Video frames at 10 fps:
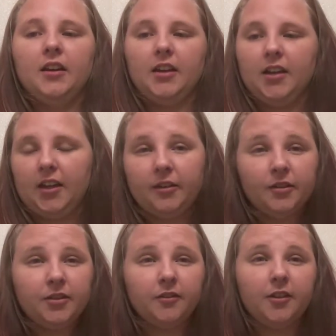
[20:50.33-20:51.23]
I know it's
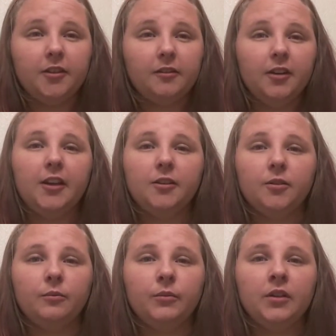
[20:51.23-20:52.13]
a really
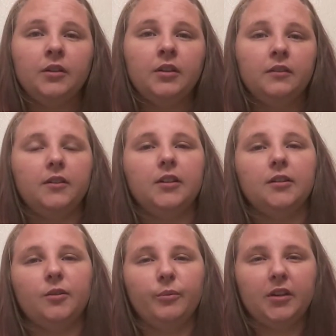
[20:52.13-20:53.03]
random
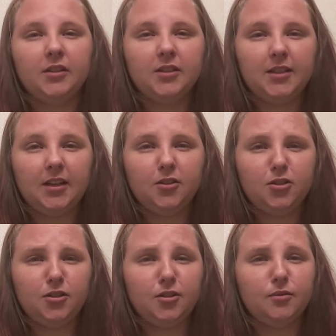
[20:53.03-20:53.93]
video, but I decided just
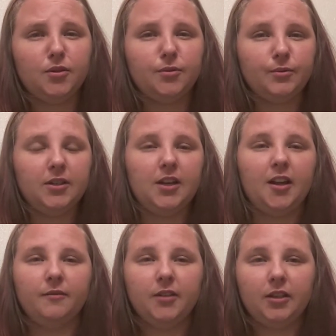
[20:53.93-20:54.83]
to do a story
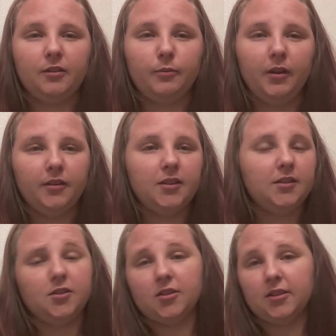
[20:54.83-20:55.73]
time video about this and
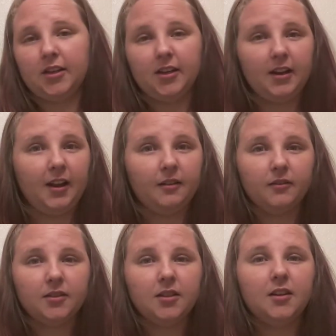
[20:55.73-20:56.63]
just get it out
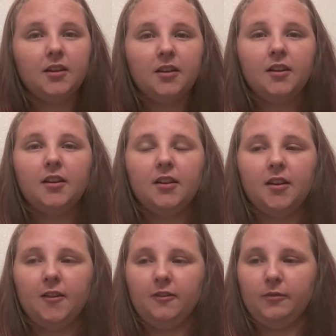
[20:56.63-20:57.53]

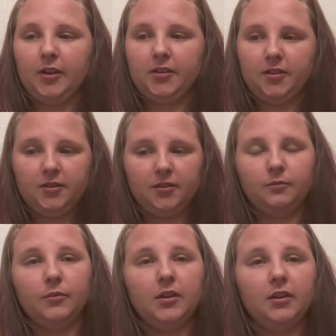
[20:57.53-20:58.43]
of my
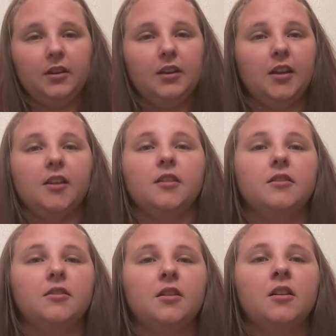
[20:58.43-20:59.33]
system,
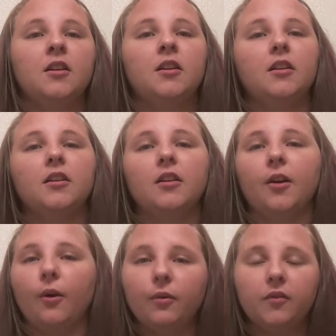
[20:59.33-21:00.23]
and
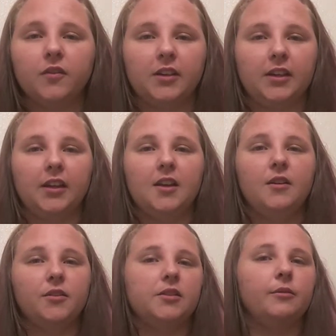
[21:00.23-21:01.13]
hopefully
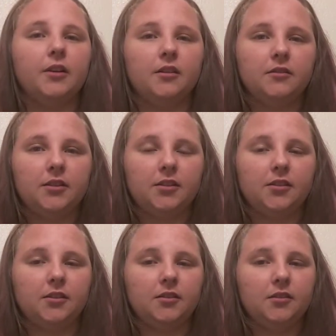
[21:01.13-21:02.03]
someone out
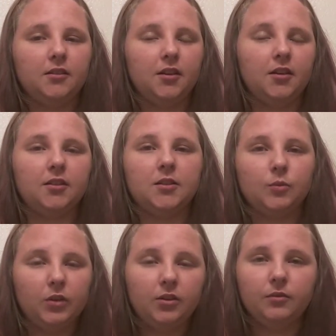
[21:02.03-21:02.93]
there has
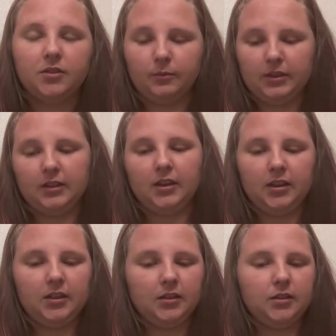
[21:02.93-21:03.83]
went through something like
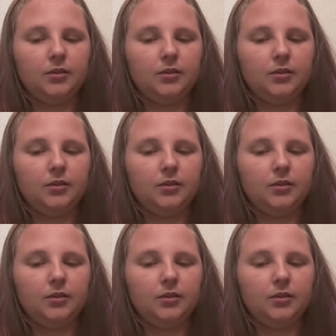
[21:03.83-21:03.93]
this